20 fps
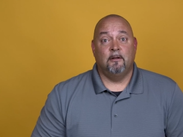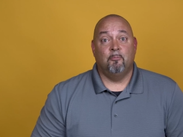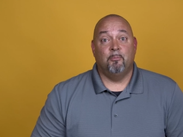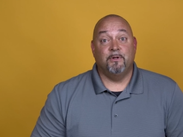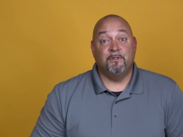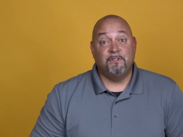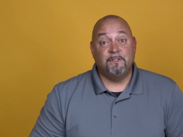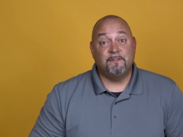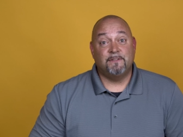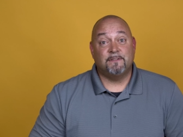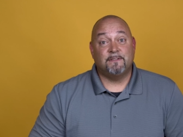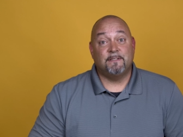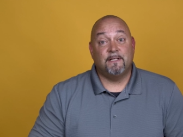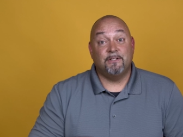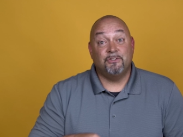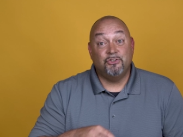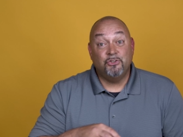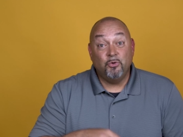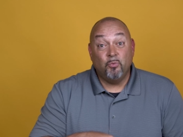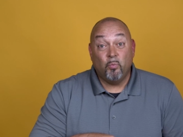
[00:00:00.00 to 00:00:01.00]
But Jesus
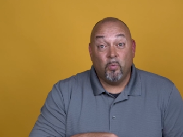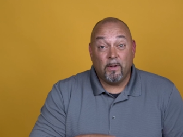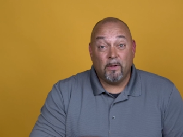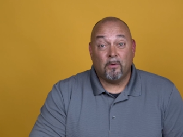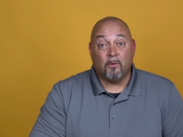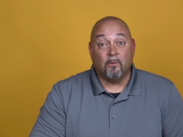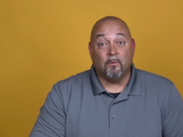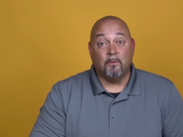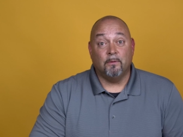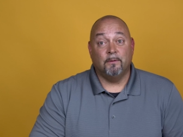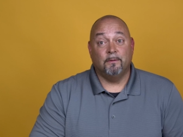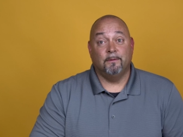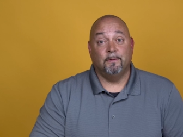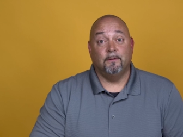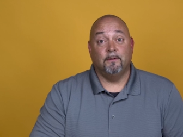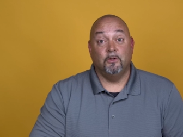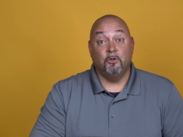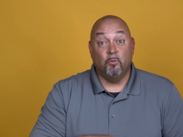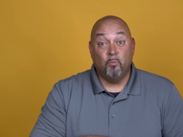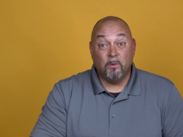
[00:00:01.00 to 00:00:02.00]
says, You will.
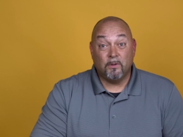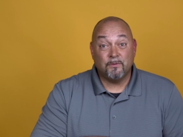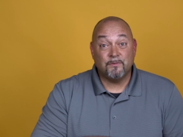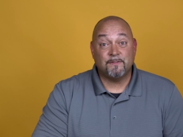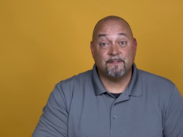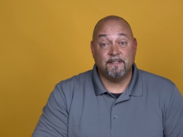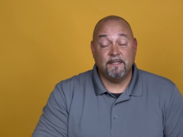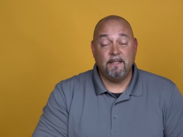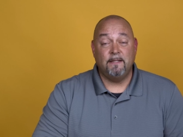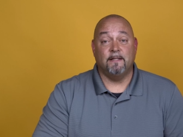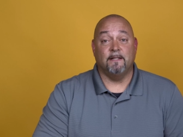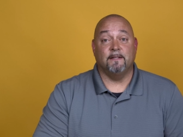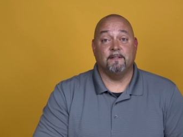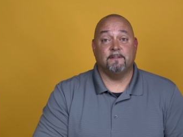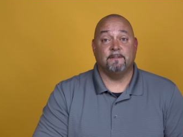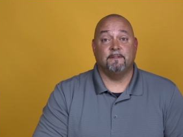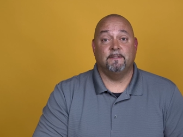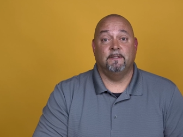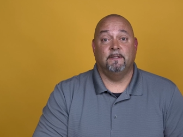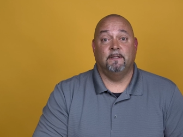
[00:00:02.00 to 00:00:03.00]
You will see
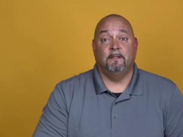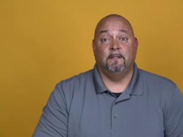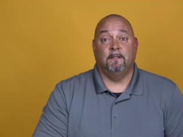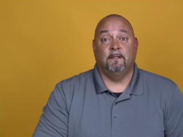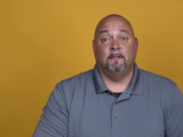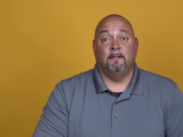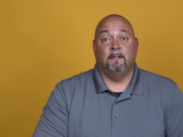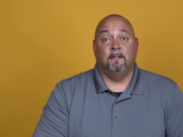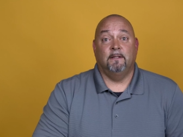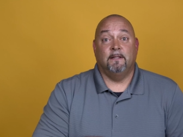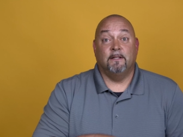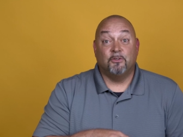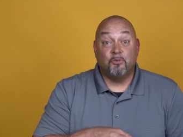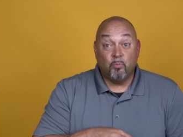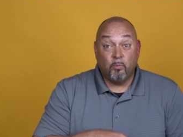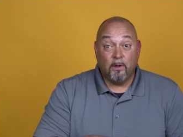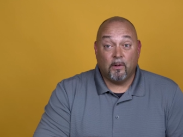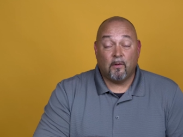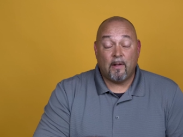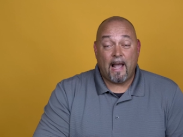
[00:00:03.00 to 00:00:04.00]
this. This
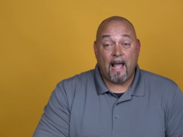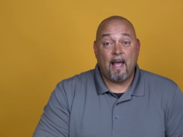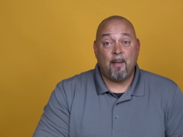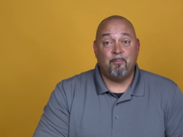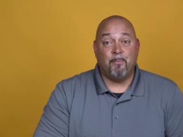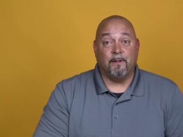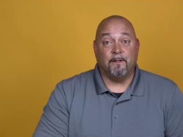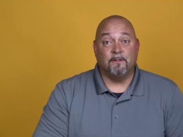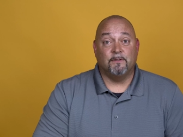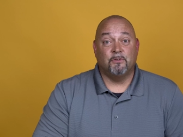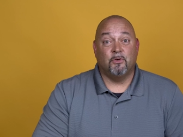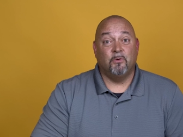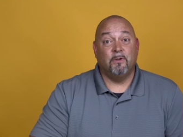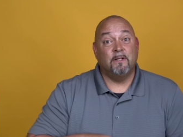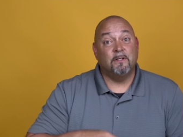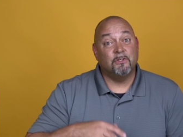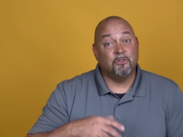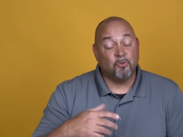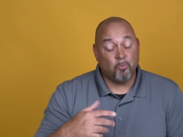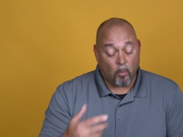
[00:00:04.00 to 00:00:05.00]
will happen. So you
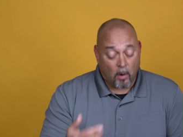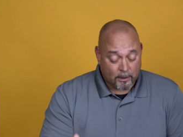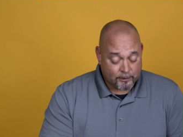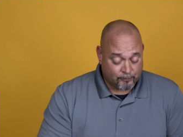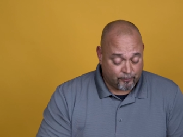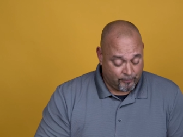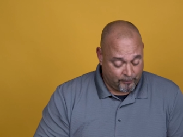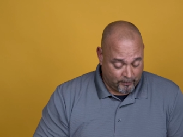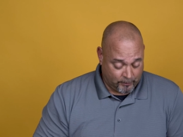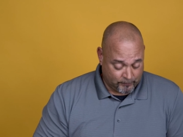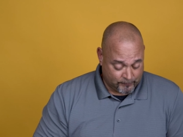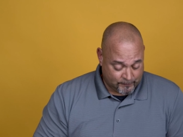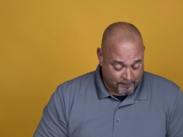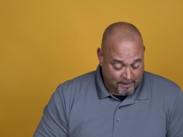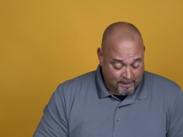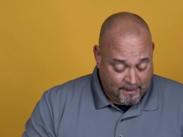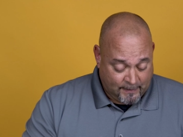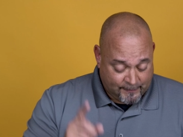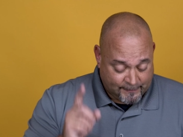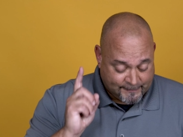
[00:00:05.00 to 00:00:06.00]
can just watch for those.
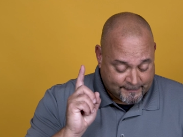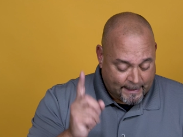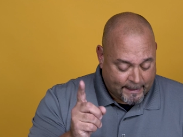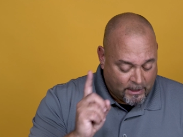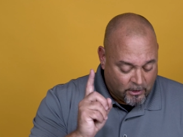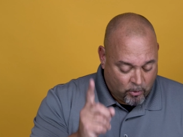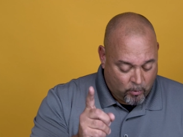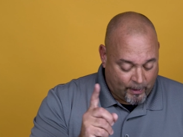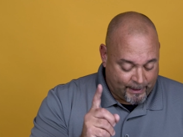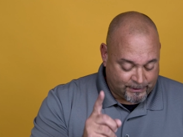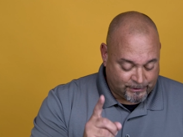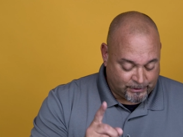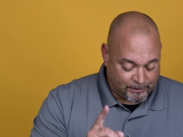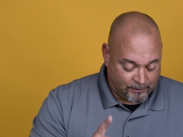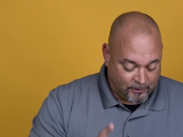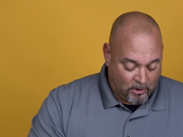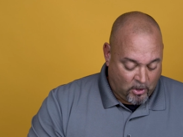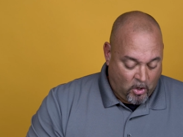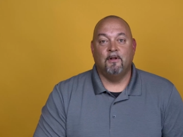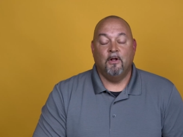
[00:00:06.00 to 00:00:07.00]
The second
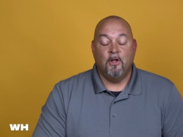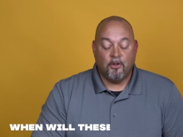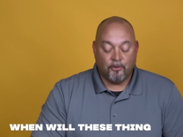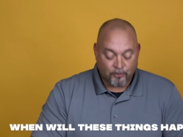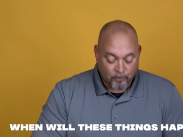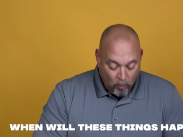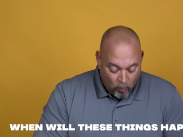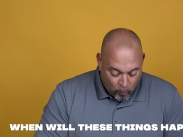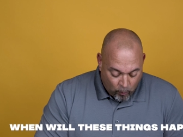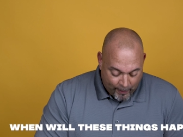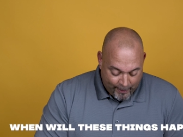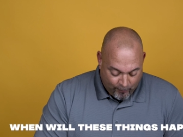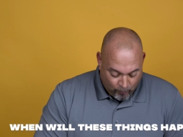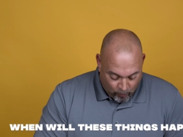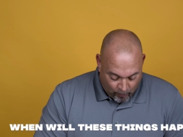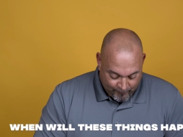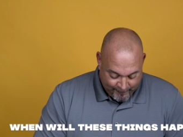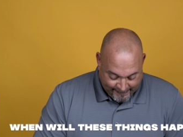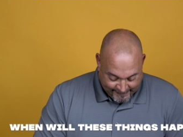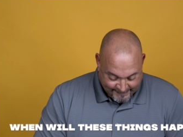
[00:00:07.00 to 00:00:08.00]
question so when
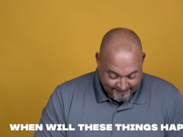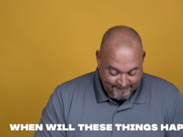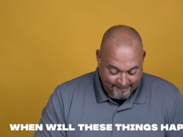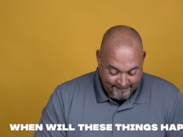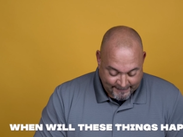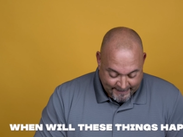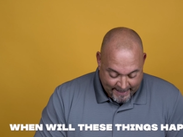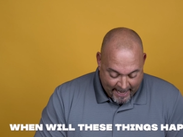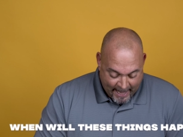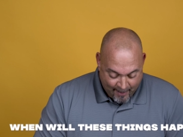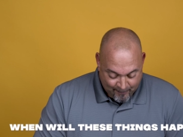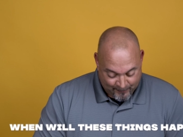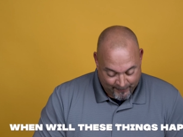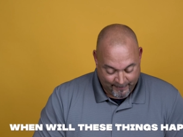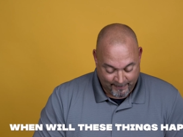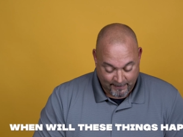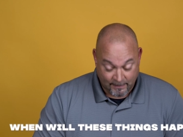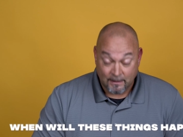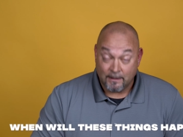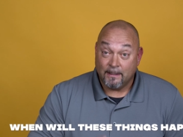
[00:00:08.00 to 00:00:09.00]
will these things
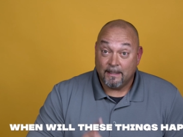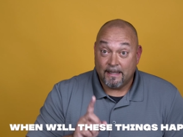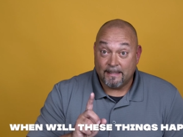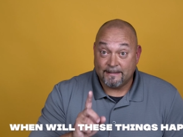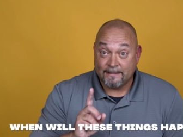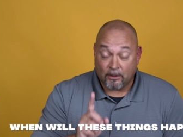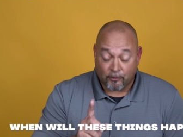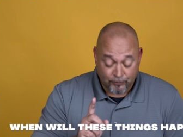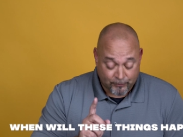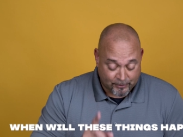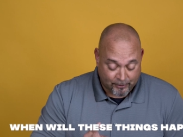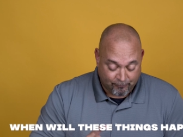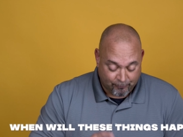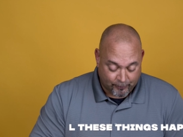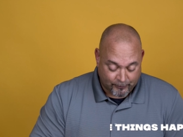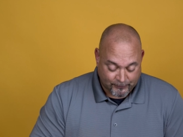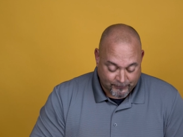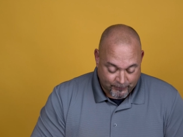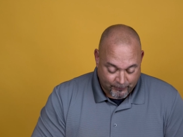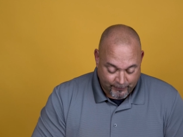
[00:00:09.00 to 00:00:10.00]
happen? It tells us in
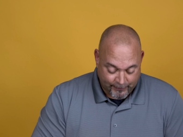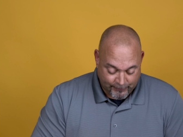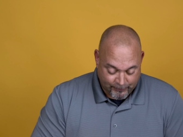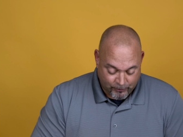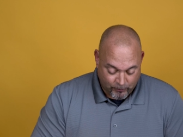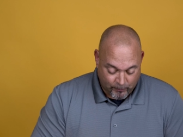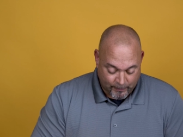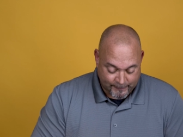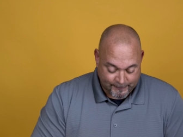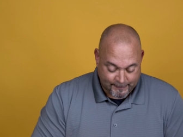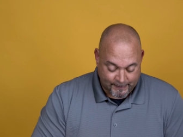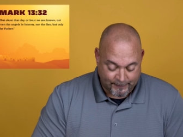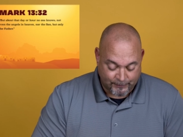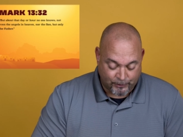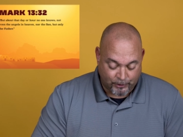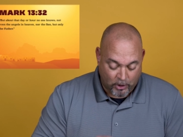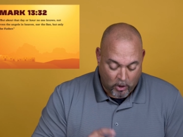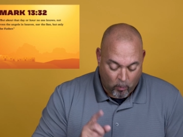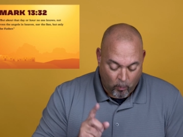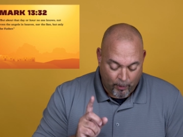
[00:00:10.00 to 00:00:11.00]
verse 32 it
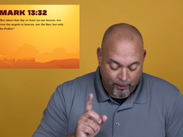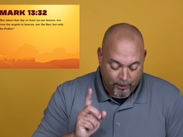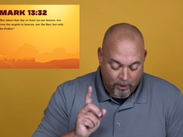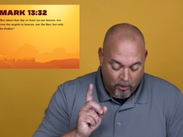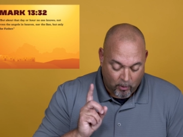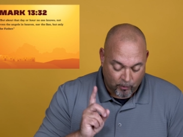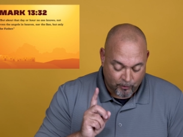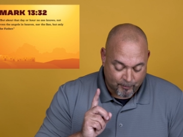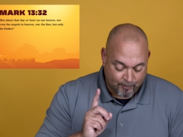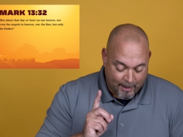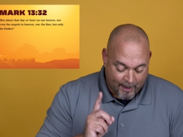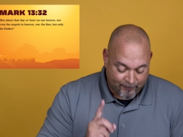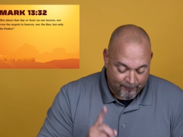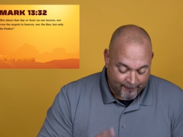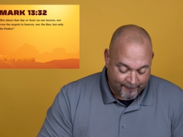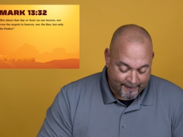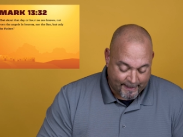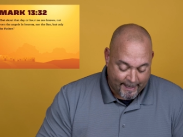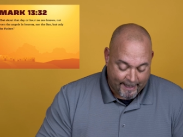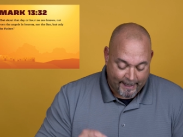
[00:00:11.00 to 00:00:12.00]
says, No one knows about
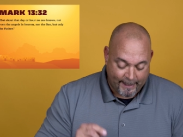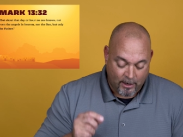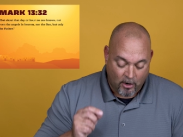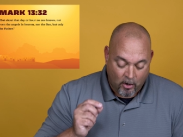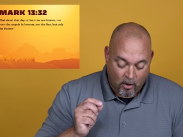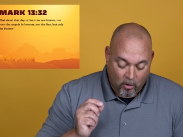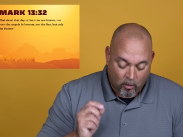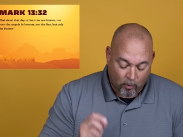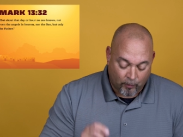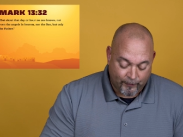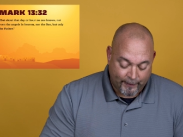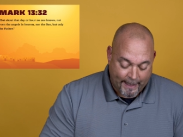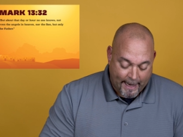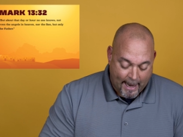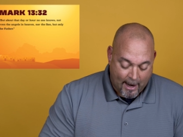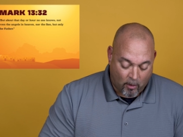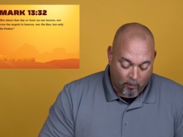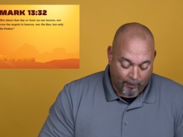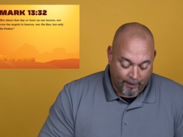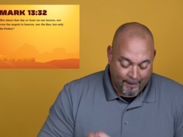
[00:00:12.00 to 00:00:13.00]
the day or the
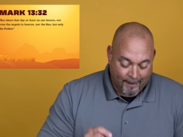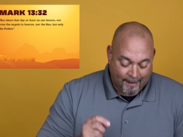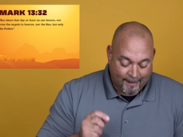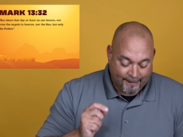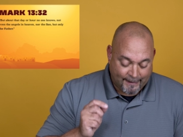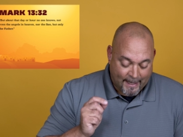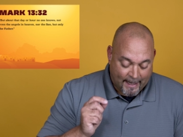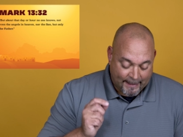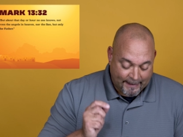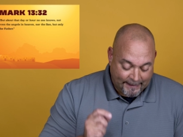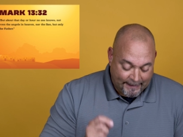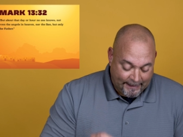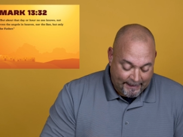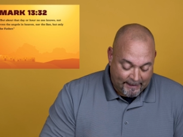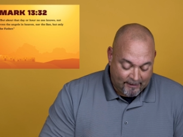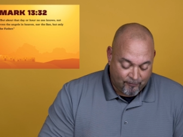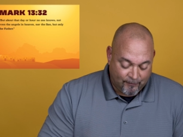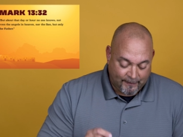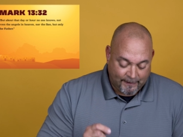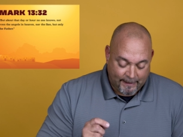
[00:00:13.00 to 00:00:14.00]
hour, not
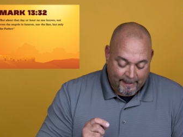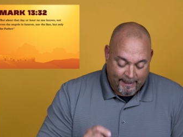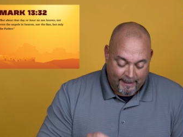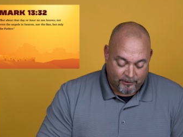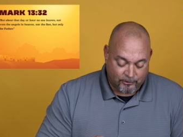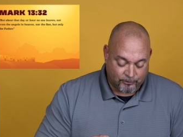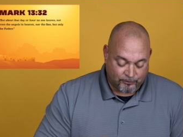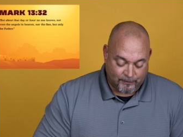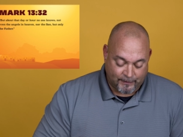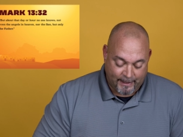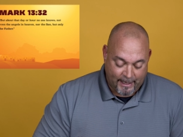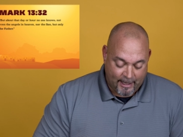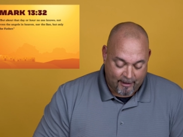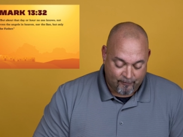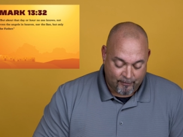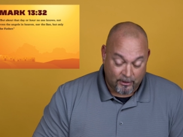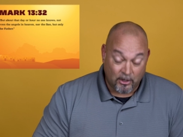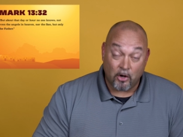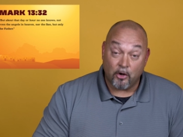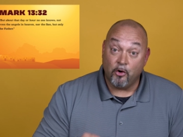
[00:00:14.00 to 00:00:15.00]
even the angels in
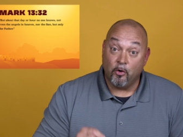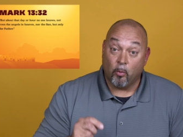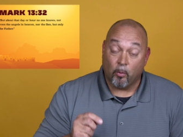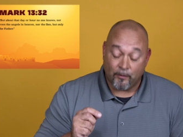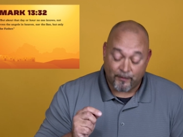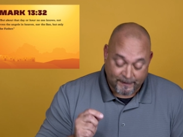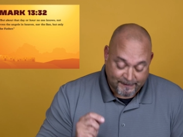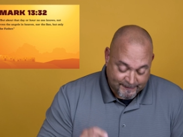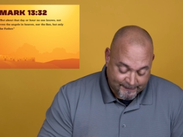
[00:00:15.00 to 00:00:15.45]
heaven, nor the